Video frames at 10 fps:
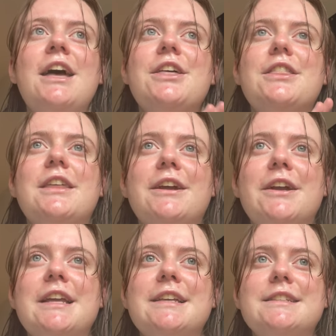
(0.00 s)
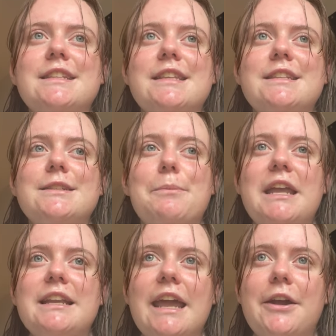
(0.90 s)
There is this
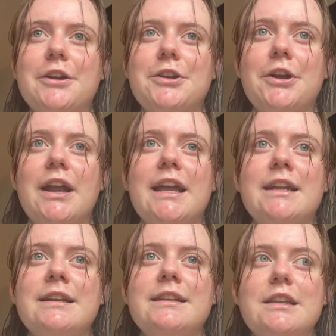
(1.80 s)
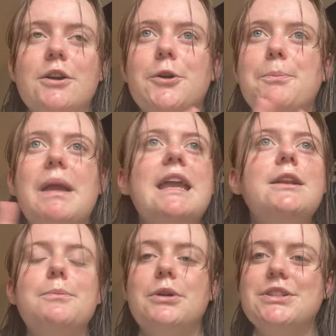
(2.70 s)
main character, and her
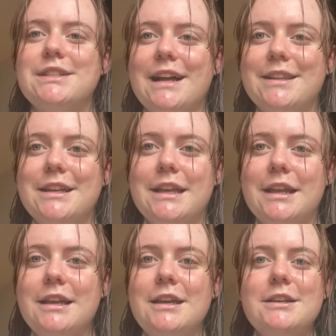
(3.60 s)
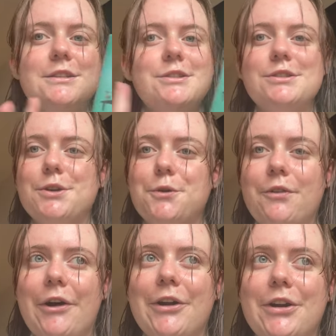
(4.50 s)
main personality, so
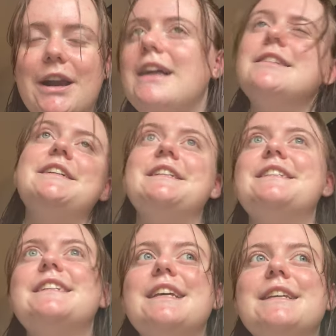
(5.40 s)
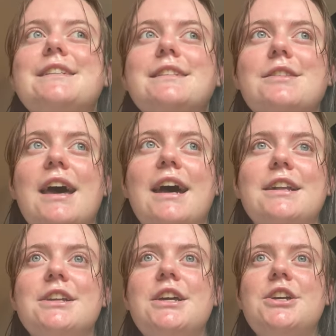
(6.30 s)
far at least, is
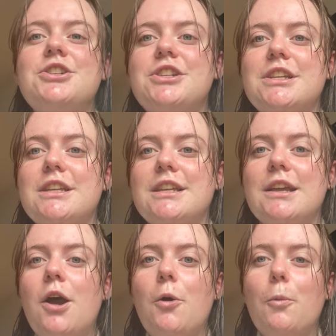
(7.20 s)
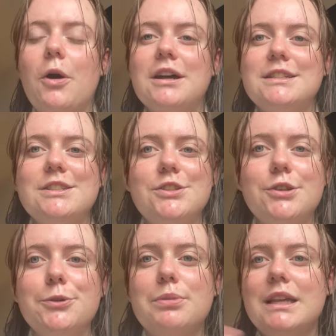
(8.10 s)
that she wants
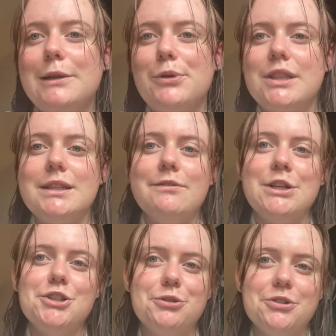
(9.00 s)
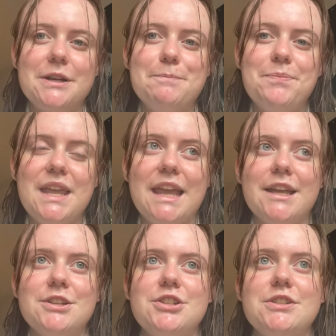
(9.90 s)
to play with the living children,
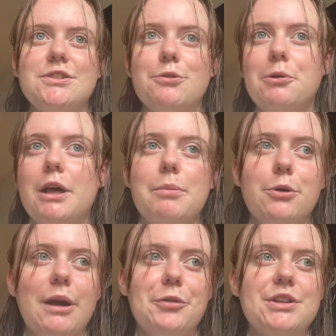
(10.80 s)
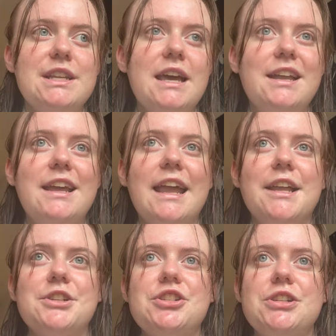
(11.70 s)
and she's grown up around the dead,
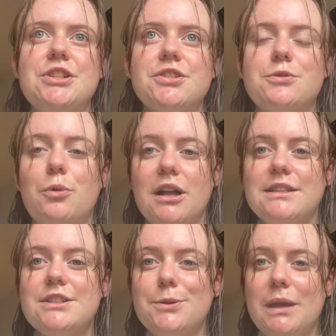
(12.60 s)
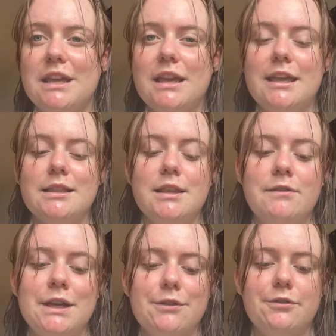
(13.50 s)
and she just wants to make a
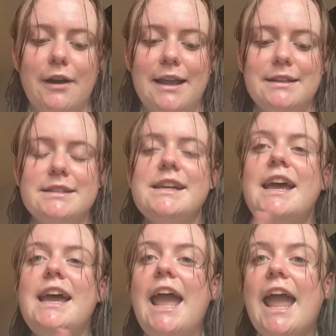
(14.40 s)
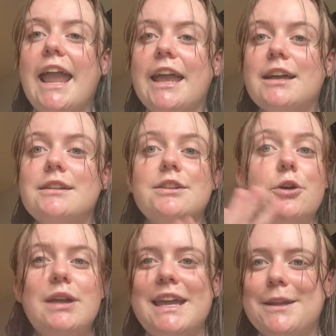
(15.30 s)
living friend. And
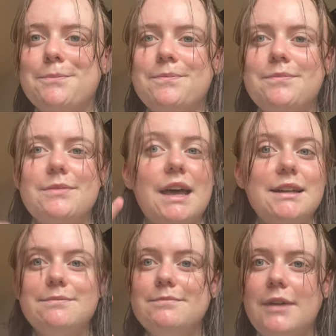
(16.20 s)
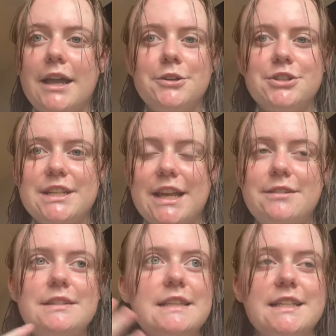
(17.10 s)
okay, that I
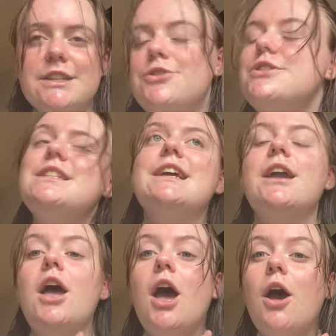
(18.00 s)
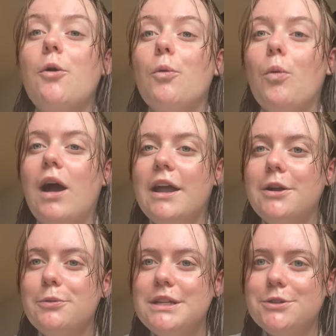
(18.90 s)
understand, that's interesting. Why
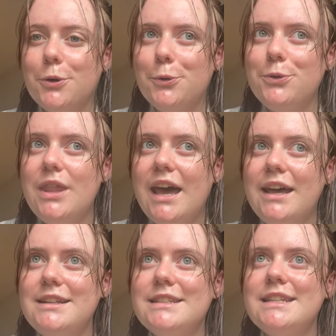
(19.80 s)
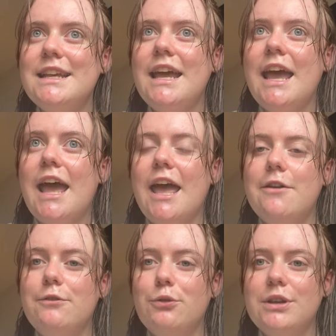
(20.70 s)
are we told that
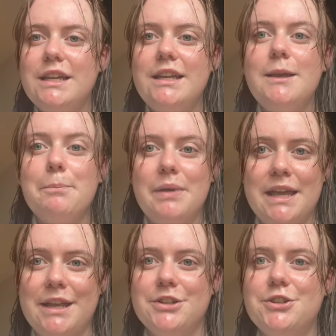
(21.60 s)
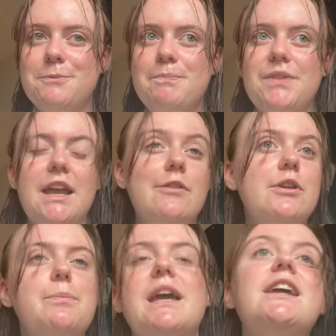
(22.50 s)
every page?
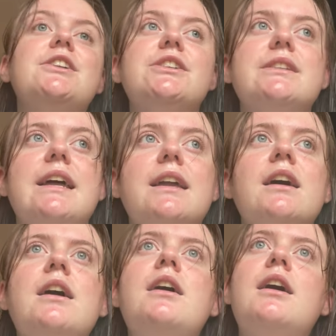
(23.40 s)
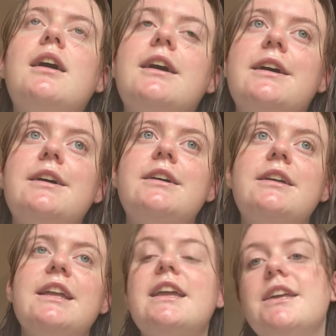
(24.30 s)
Every page, it's like, oh,
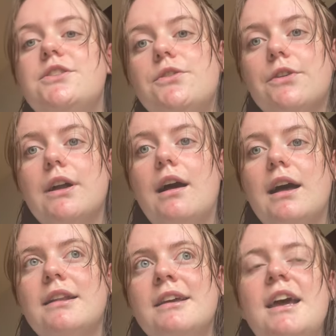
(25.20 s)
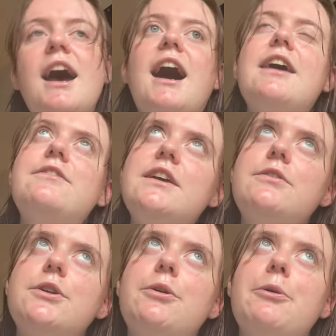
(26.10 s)
in case you forgot, I've
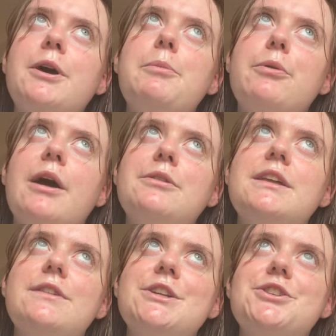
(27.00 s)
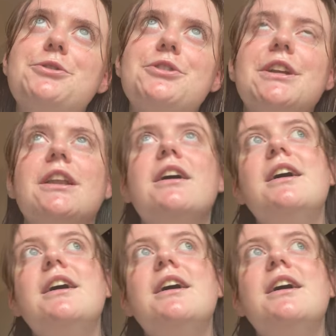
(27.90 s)
never grown up around living children.